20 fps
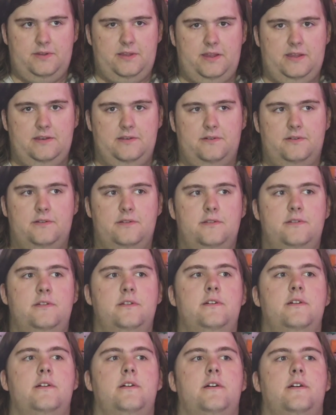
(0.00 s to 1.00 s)
handle.
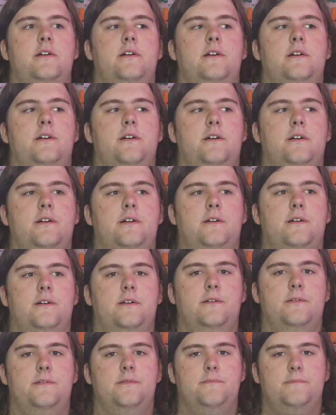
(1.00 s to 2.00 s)

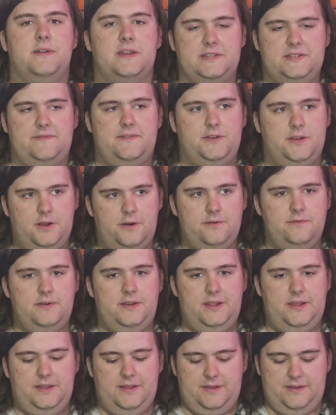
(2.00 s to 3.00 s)
Because if you don't, the
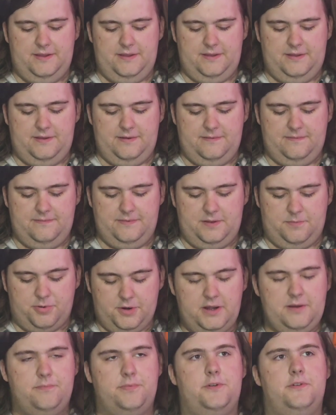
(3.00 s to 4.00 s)

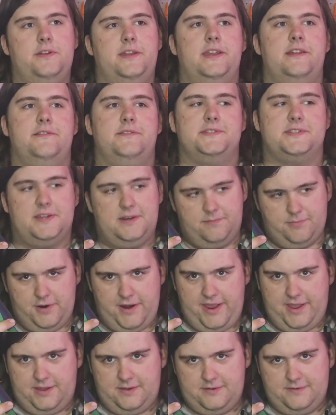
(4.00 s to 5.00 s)
printed bolt handle is going to
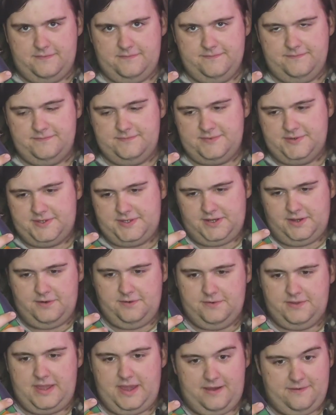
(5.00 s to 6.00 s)
break. So
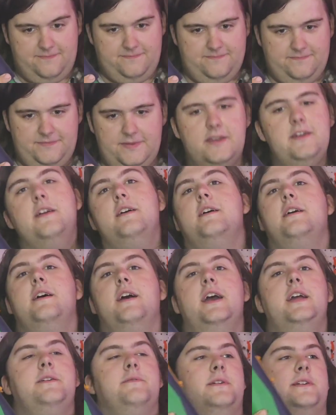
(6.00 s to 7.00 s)
yeah.
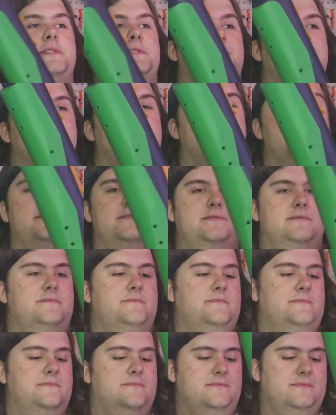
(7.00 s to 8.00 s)
Anyways,
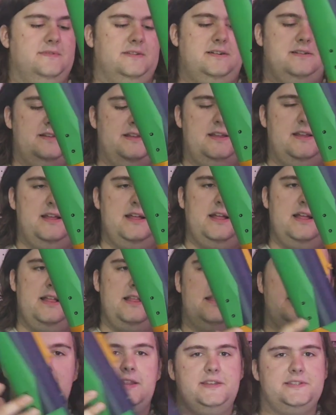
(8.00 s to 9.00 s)

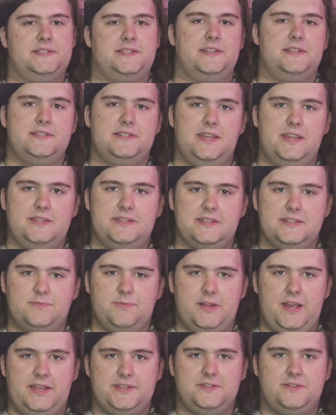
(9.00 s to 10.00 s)
let us take this
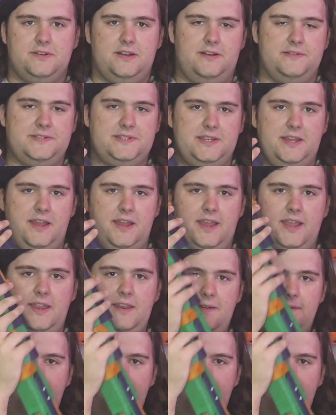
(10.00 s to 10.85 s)
blaster outside